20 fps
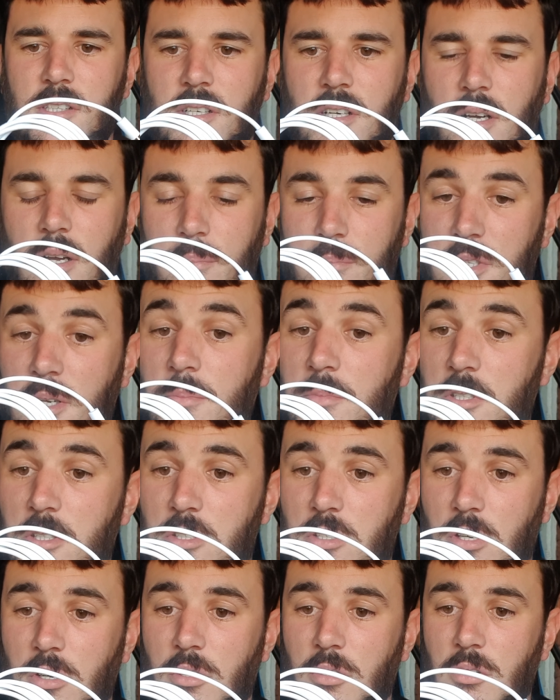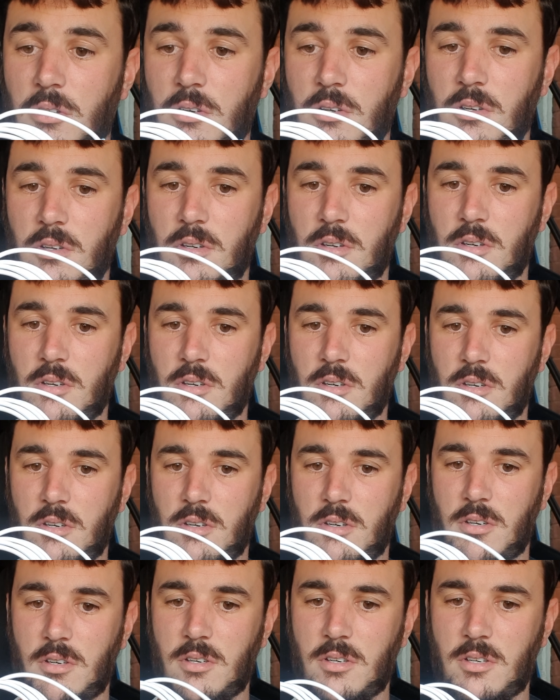I'm tempted to,
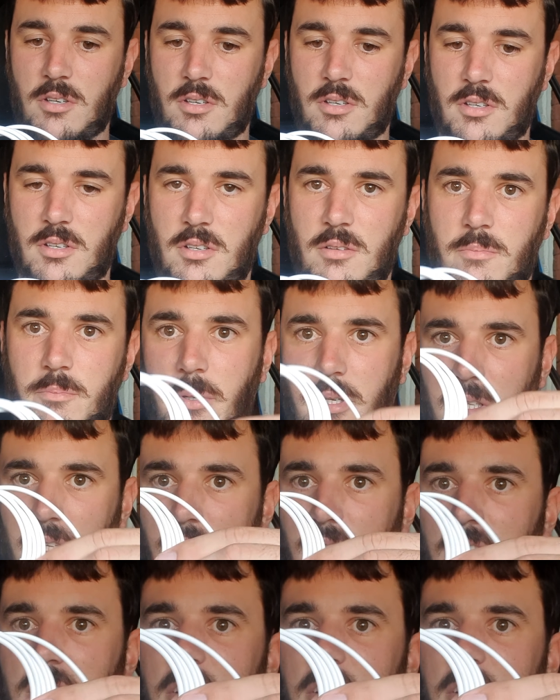but that